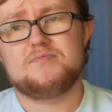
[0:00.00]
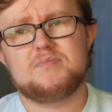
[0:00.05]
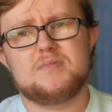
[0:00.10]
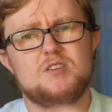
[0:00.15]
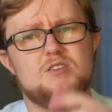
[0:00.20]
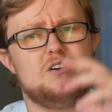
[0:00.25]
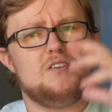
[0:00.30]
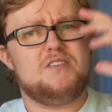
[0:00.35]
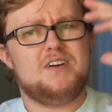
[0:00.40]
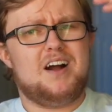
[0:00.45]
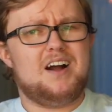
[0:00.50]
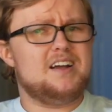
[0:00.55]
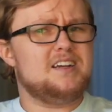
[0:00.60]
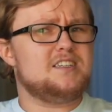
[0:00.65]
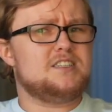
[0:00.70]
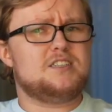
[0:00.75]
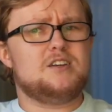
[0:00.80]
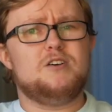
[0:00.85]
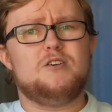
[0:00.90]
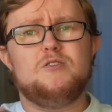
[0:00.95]
You have
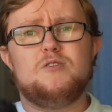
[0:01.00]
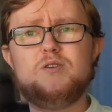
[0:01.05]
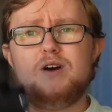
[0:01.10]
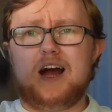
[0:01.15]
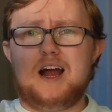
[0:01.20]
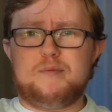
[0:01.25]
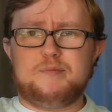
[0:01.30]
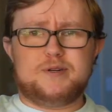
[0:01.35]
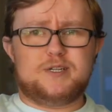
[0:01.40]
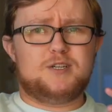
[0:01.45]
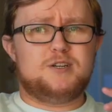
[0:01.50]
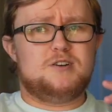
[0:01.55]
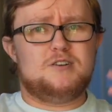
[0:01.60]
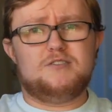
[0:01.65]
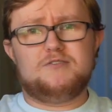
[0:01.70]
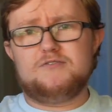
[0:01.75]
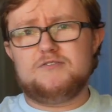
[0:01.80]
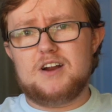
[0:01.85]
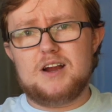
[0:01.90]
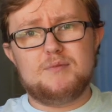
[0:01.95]
ISO, aperture,
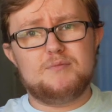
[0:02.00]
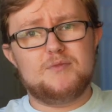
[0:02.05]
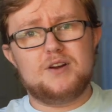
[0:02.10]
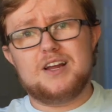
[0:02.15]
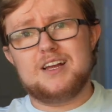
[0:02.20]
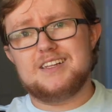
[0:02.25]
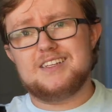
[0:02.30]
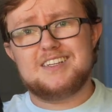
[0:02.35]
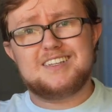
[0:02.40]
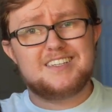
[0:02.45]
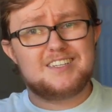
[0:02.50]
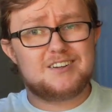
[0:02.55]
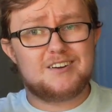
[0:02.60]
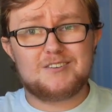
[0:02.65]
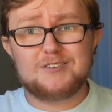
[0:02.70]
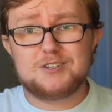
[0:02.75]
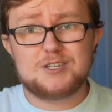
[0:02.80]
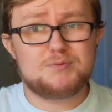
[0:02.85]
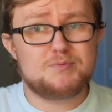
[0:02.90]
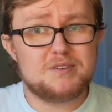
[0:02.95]
frame rates,
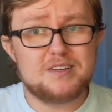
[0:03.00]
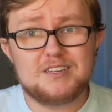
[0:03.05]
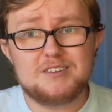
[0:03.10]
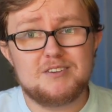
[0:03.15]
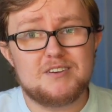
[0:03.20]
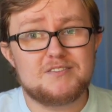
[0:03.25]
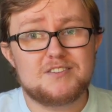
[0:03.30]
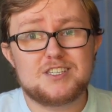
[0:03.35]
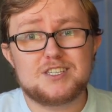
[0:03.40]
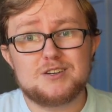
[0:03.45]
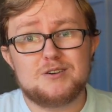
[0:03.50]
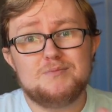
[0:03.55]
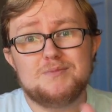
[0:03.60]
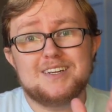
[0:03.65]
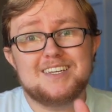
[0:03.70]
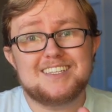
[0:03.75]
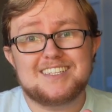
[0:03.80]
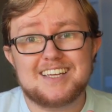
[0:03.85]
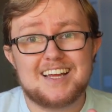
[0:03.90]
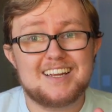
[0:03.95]
shutter speed. You have so
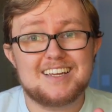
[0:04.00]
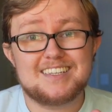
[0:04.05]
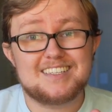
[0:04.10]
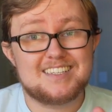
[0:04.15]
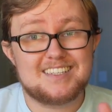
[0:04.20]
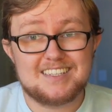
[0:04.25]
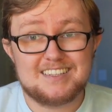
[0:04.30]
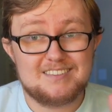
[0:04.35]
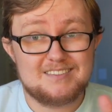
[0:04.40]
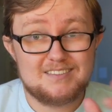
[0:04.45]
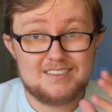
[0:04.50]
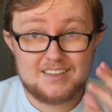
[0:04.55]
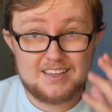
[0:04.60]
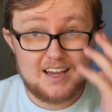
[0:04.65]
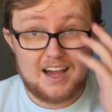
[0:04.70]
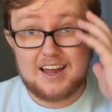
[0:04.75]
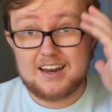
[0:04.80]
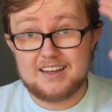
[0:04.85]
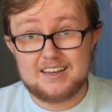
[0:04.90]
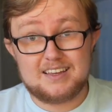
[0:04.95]
many settings to
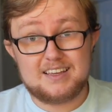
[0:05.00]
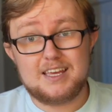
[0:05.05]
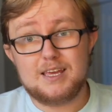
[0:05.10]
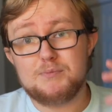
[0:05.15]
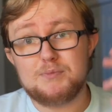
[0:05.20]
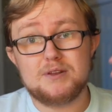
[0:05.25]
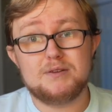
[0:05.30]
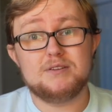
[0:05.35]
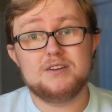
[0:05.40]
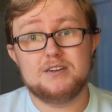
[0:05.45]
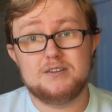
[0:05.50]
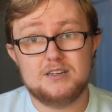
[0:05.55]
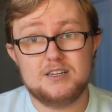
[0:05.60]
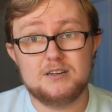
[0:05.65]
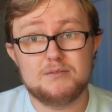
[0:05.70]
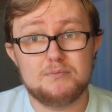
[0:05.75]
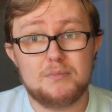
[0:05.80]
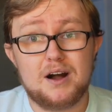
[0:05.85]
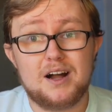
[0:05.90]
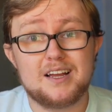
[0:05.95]
kind of keep in
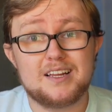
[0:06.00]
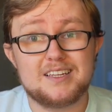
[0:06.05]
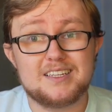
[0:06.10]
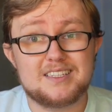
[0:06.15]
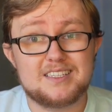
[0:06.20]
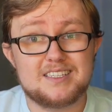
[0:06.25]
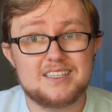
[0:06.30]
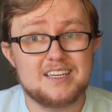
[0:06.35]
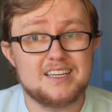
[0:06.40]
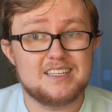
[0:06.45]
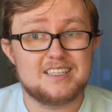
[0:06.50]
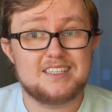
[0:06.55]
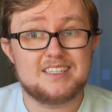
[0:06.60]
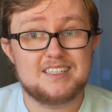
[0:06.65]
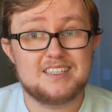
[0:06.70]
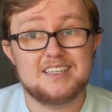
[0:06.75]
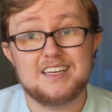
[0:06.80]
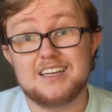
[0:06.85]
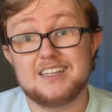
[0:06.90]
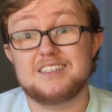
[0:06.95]
your mind.
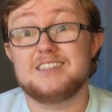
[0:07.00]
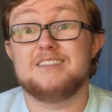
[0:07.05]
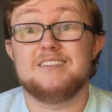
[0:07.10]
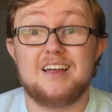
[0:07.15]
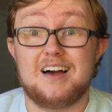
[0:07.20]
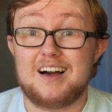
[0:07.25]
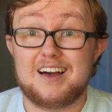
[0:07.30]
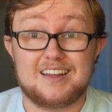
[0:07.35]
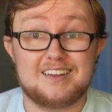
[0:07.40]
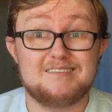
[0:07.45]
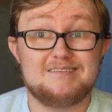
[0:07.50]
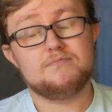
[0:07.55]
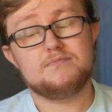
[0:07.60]
It's a lot.